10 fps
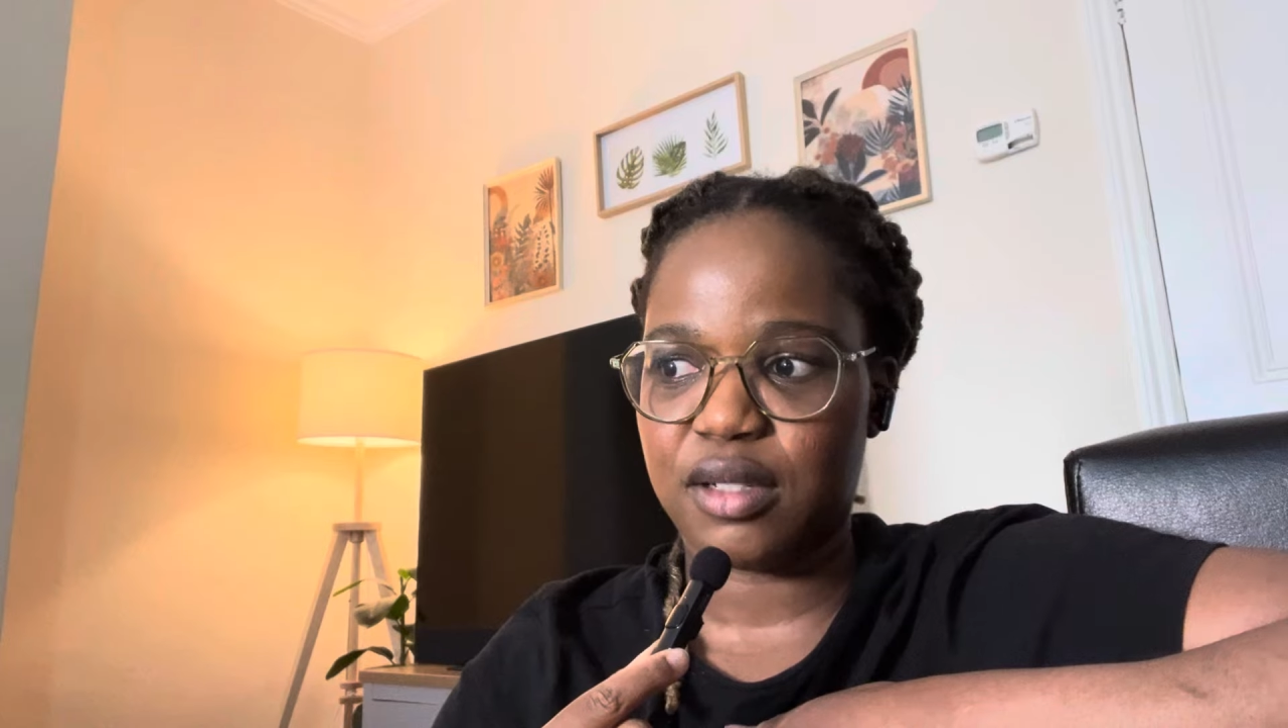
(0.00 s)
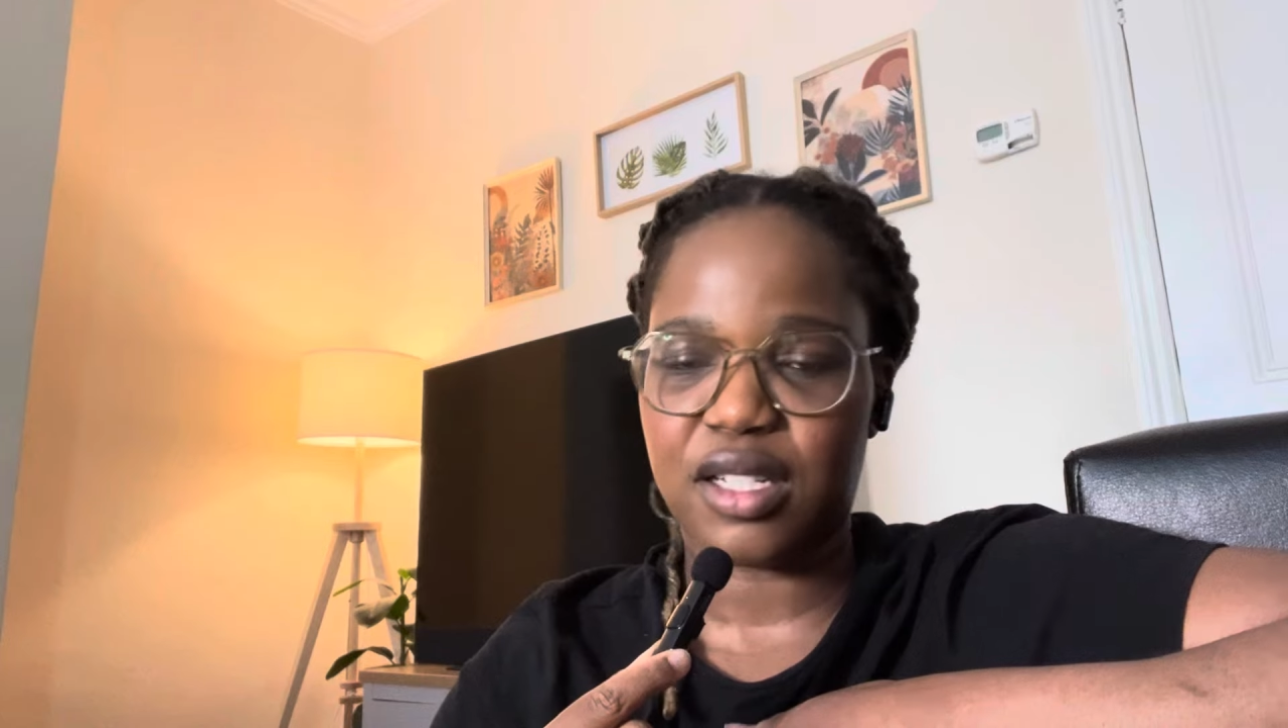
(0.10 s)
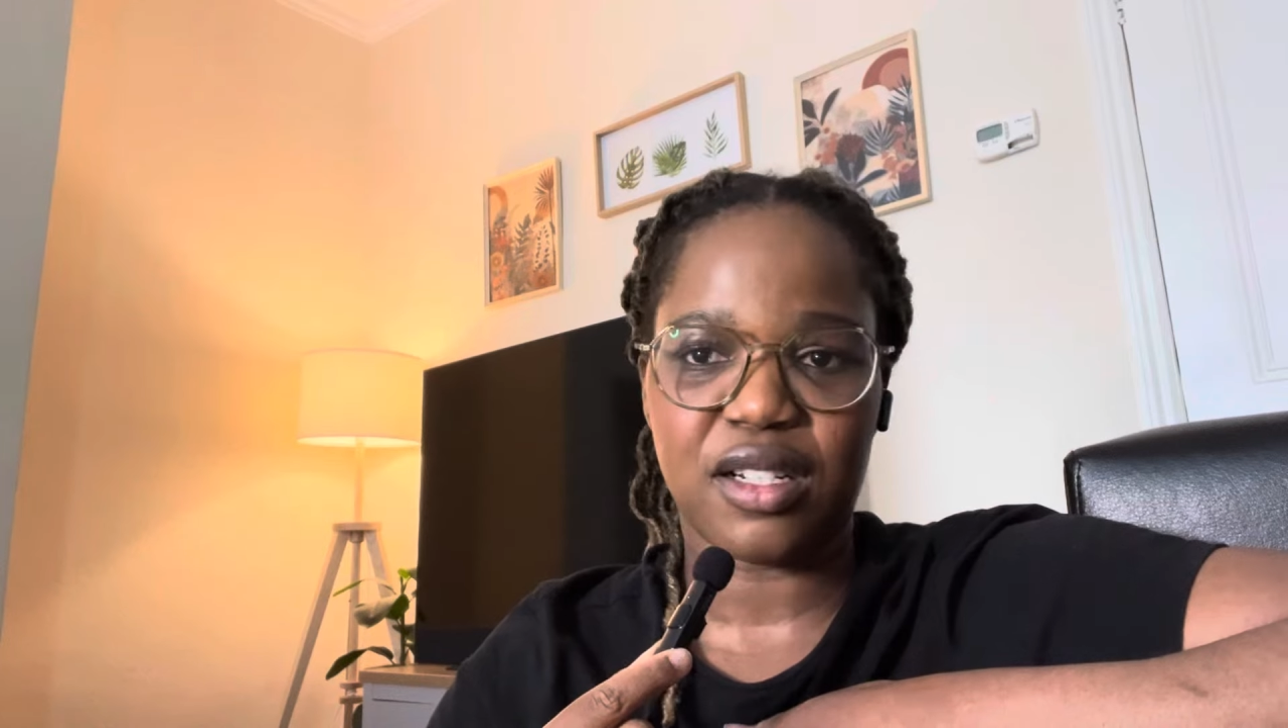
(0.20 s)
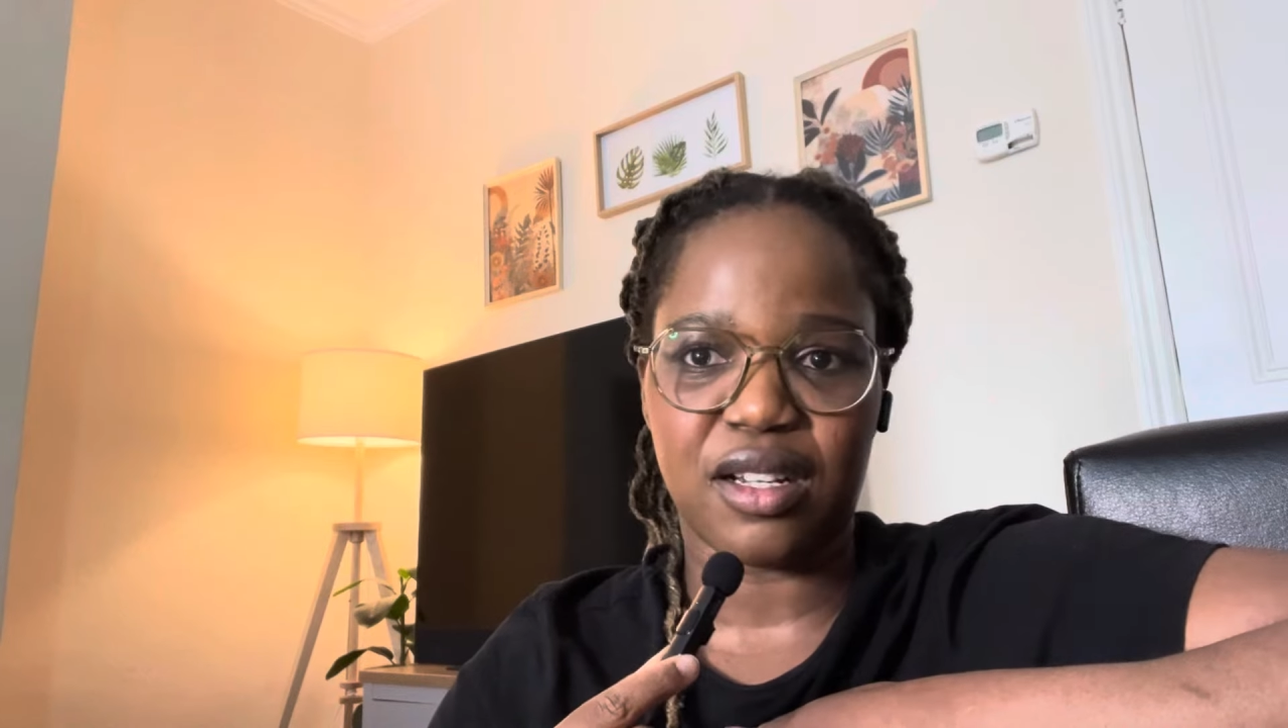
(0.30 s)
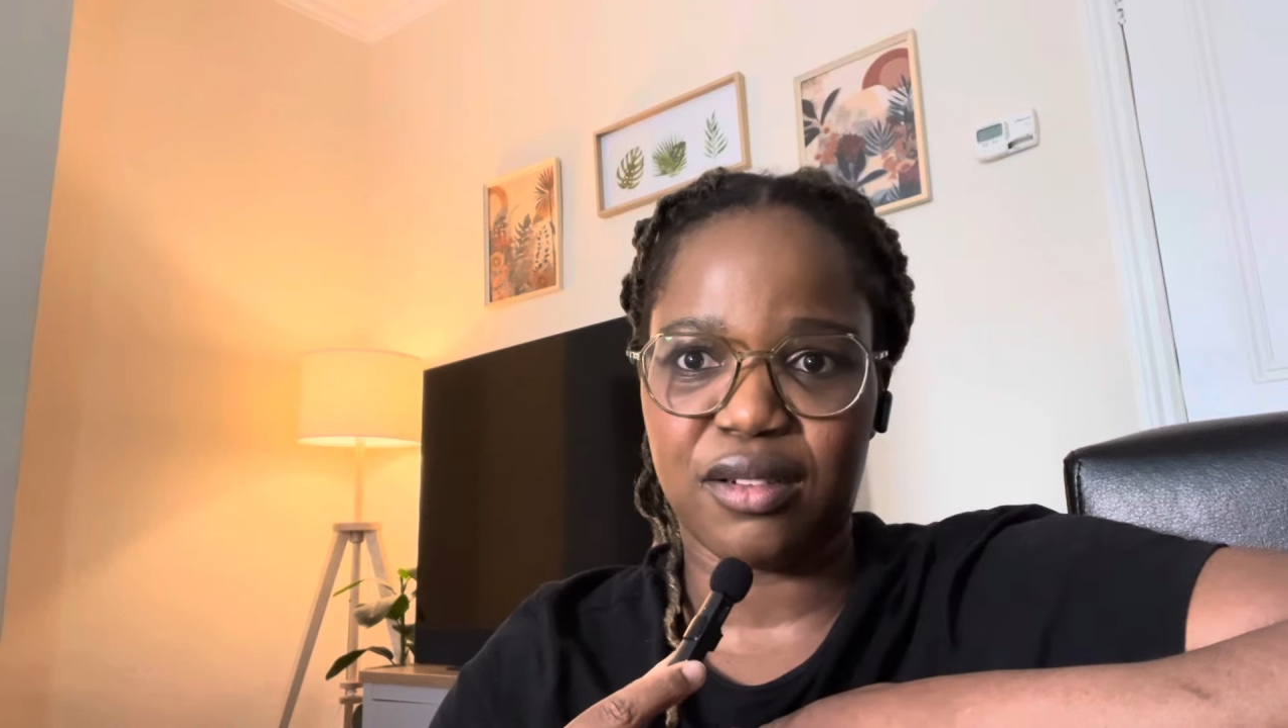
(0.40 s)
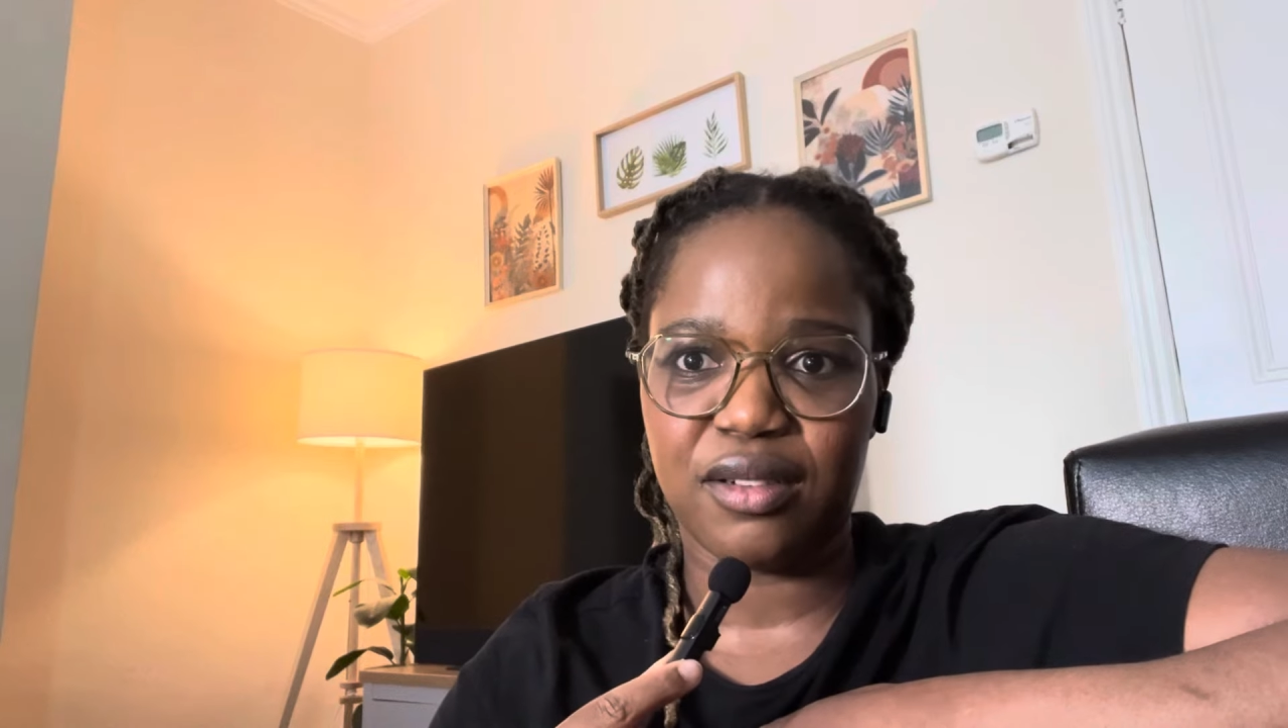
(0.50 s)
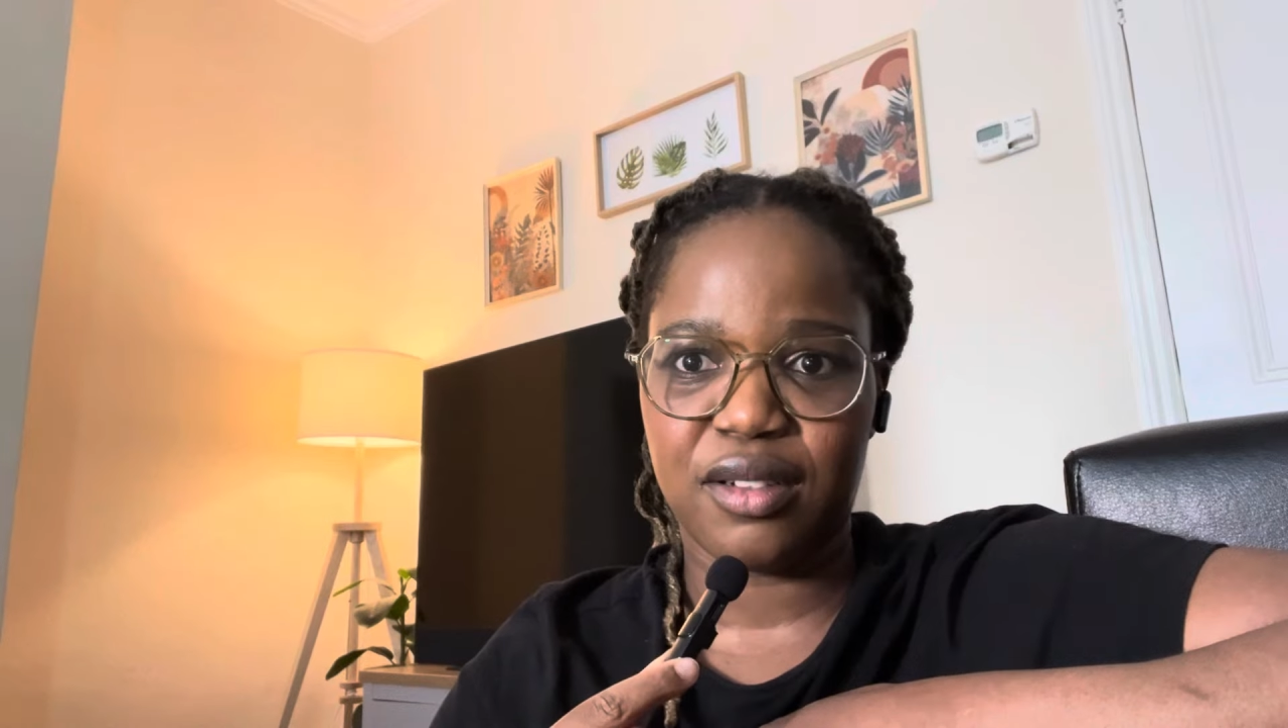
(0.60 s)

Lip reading: I don't know.